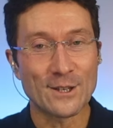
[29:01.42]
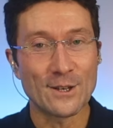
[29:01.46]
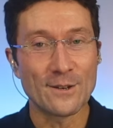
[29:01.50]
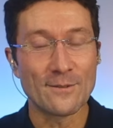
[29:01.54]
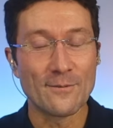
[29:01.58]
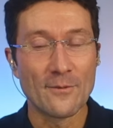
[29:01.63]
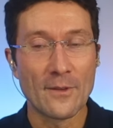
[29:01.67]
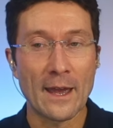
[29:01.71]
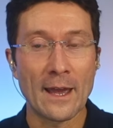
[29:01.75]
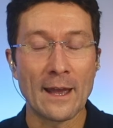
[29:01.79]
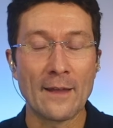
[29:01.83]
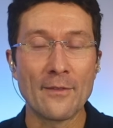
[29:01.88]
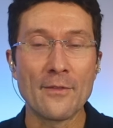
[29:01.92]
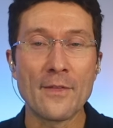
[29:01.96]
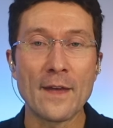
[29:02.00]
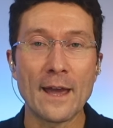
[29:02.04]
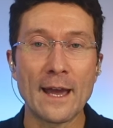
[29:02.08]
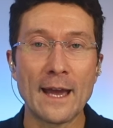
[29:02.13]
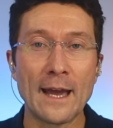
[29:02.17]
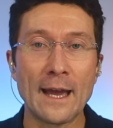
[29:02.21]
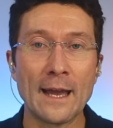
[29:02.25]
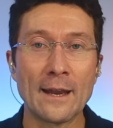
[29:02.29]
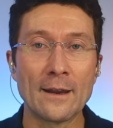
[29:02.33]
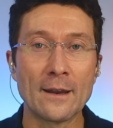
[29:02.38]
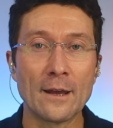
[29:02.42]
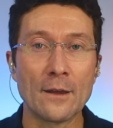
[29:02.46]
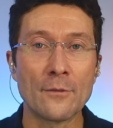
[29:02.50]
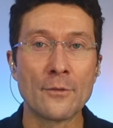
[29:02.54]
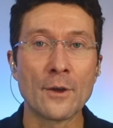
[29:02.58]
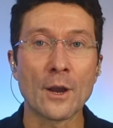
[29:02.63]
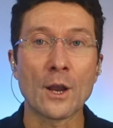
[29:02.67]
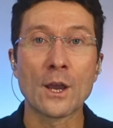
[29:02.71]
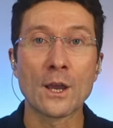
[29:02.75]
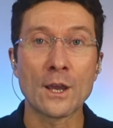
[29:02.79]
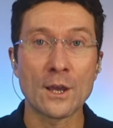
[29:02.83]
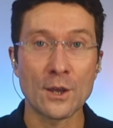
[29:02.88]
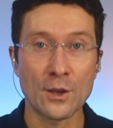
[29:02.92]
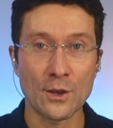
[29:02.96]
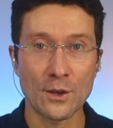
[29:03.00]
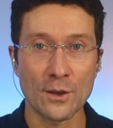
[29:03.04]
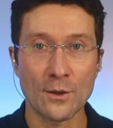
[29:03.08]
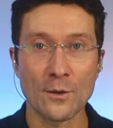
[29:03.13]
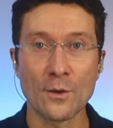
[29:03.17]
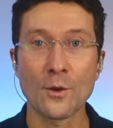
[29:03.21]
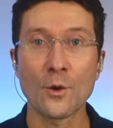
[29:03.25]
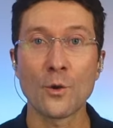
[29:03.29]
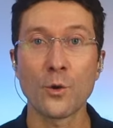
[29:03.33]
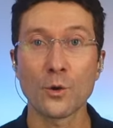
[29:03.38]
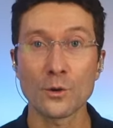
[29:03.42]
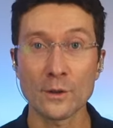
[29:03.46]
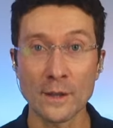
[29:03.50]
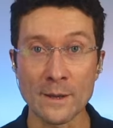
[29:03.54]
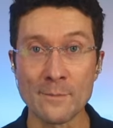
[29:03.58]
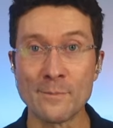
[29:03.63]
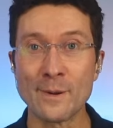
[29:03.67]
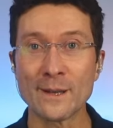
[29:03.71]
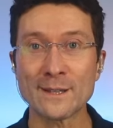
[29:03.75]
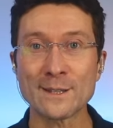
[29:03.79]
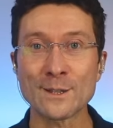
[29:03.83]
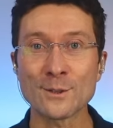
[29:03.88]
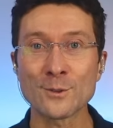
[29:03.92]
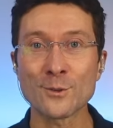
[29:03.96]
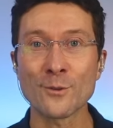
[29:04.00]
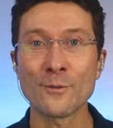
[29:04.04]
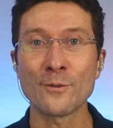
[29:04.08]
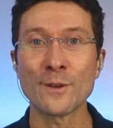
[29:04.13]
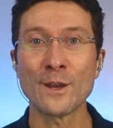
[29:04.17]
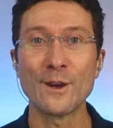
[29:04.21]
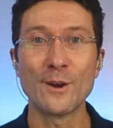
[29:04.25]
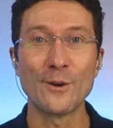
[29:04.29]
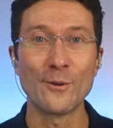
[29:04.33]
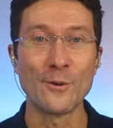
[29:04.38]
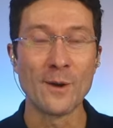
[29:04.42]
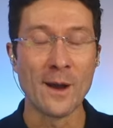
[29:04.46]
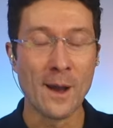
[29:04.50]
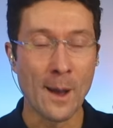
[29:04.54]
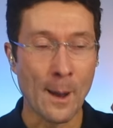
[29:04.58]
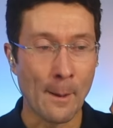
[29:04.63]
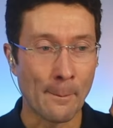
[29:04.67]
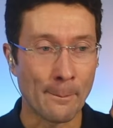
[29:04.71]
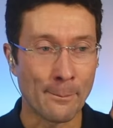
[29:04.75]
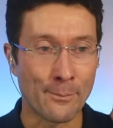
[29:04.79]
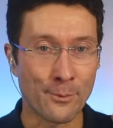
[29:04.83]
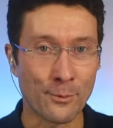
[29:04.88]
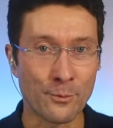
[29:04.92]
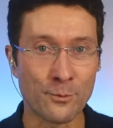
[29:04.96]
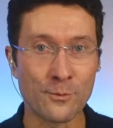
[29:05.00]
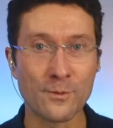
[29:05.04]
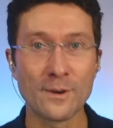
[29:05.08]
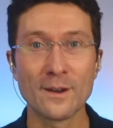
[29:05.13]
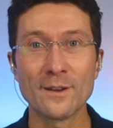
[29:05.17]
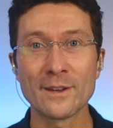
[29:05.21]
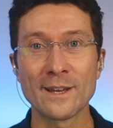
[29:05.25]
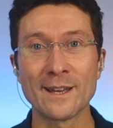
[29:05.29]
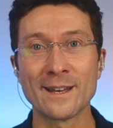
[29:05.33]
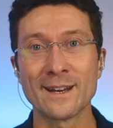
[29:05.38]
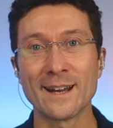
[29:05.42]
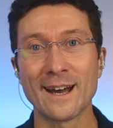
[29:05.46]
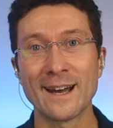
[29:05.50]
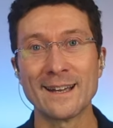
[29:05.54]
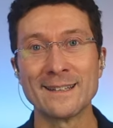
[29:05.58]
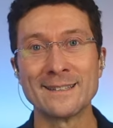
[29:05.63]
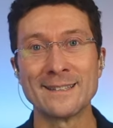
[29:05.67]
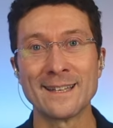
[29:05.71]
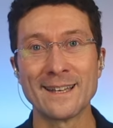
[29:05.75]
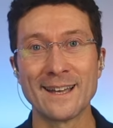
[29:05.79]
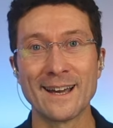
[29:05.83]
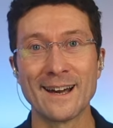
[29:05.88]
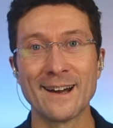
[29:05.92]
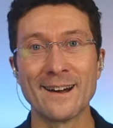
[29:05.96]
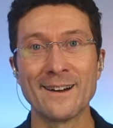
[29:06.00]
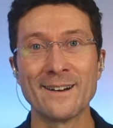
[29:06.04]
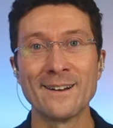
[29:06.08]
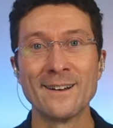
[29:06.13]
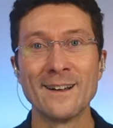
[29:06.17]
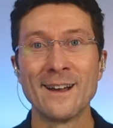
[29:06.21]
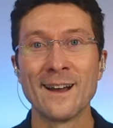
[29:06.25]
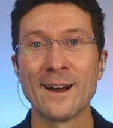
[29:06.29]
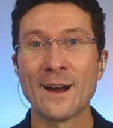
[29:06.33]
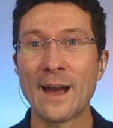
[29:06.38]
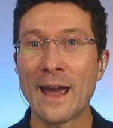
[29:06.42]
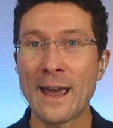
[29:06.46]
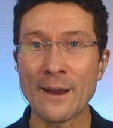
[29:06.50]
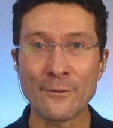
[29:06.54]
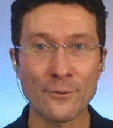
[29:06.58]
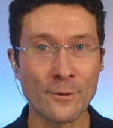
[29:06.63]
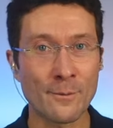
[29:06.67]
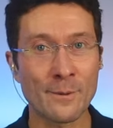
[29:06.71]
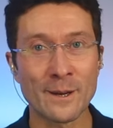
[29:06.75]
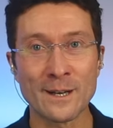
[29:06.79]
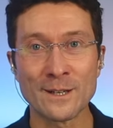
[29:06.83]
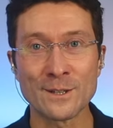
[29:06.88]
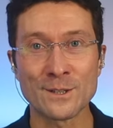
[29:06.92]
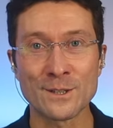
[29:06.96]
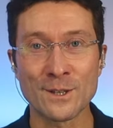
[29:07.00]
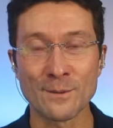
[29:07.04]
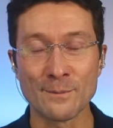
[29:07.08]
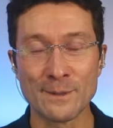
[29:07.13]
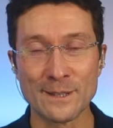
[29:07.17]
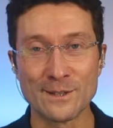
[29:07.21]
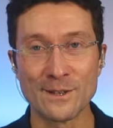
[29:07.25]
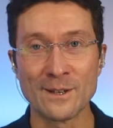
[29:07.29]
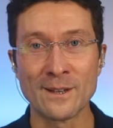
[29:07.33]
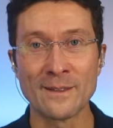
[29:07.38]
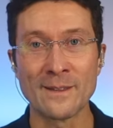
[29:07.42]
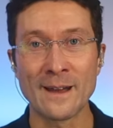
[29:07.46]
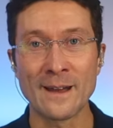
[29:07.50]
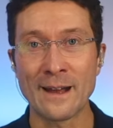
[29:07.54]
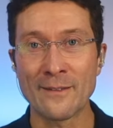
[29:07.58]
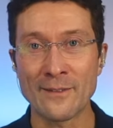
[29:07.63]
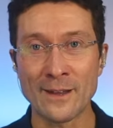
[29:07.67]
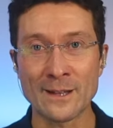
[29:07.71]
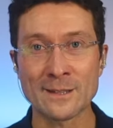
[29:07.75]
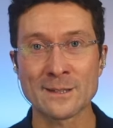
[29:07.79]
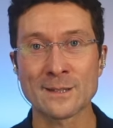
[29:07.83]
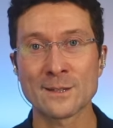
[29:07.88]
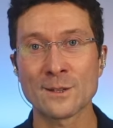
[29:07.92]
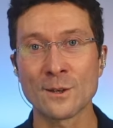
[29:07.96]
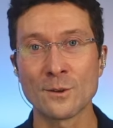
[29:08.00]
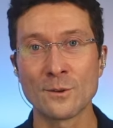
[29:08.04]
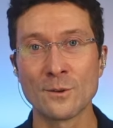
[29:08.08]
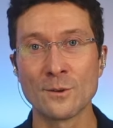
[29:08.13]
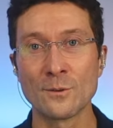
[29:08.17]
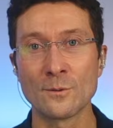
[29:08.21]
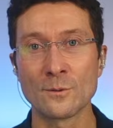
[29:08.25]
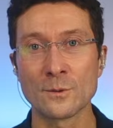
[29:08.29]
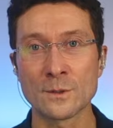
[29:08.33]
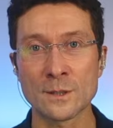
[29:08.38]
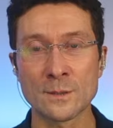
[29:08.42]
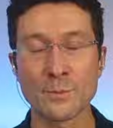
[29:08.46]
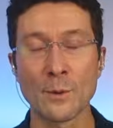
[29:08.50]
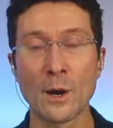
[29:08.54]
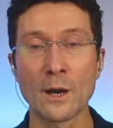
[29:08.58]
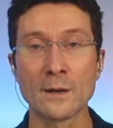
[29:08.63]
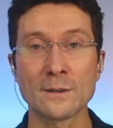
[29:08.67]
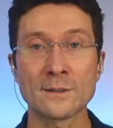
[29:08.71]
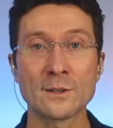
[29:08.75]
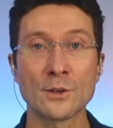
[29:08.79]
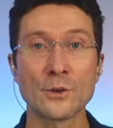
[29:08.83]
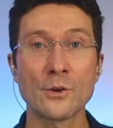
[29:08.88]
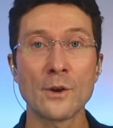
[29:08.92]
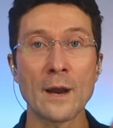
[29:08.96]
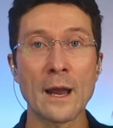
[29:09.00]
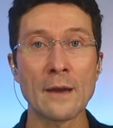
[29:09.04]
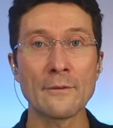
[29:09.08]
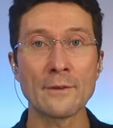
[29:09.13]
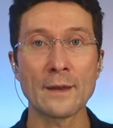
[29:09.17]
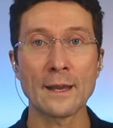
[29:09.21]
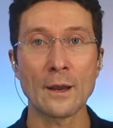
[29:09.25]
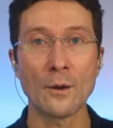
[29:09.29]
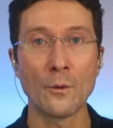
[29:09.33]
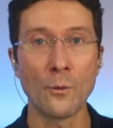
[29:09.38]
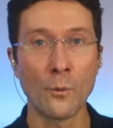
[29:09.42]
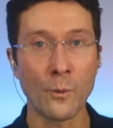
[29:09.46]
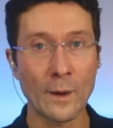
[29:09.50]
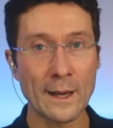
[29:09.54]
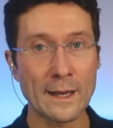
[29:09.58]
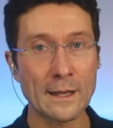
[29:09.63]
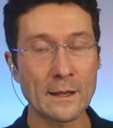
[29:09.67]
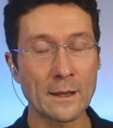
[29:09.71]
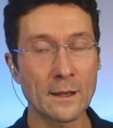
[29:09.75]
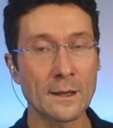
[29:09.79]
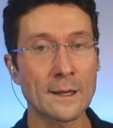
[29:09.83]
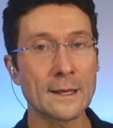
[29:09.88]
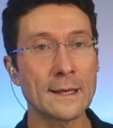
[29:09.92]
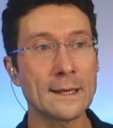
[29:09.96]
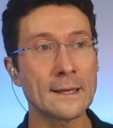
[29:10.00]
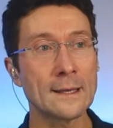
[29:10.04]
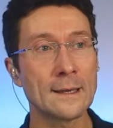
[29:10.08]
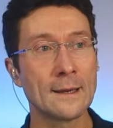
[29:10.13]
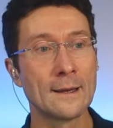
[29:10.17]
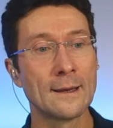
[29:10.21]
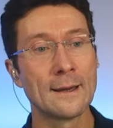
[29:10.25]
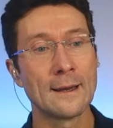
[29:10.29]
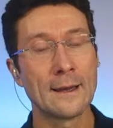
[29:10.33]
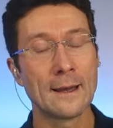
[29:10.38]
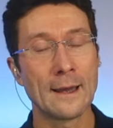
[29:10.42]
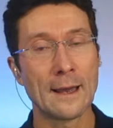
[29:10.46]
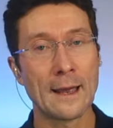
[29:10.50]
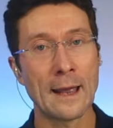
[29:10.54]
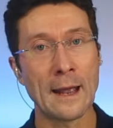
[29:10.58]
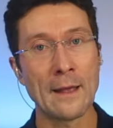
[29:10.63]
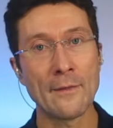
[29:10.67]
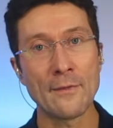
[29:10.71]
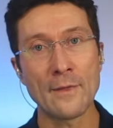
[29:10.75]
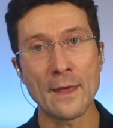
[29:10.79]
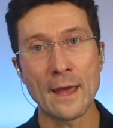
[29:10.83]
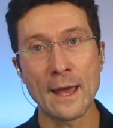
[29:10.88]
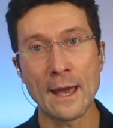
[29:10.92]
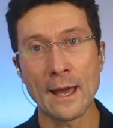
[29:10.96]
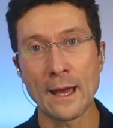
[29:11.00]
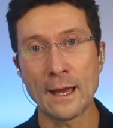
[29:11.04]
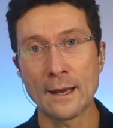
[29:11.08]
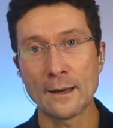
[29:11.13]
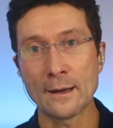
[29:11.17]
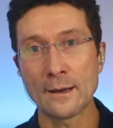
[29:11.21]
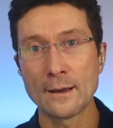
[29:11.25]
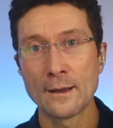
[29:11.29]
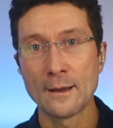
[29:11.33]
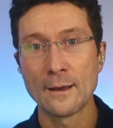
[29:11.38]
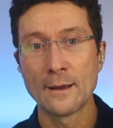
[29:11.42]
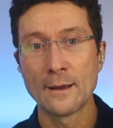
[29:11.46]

you. And then the quarterly business review, brilliant idea. Everybody should be doing that. That's so smart. So you're having weekly, and then